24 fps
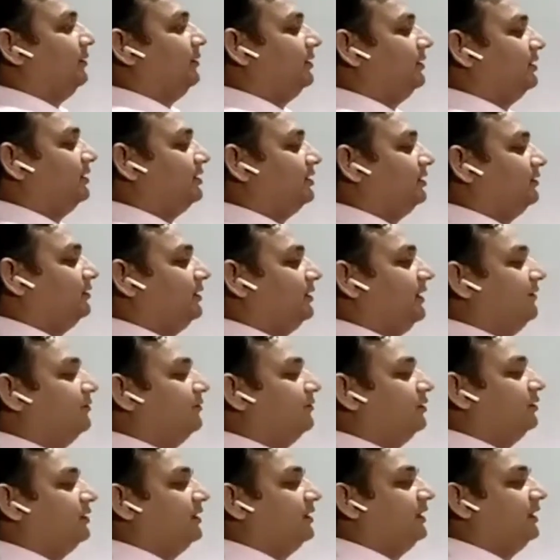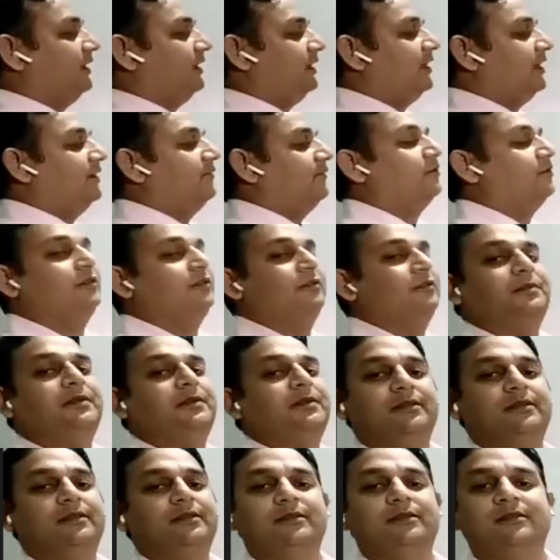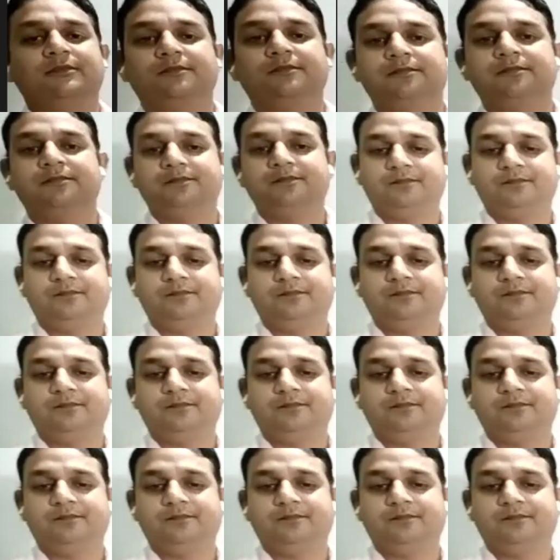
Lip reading: soda line, rushes line water A, line water B.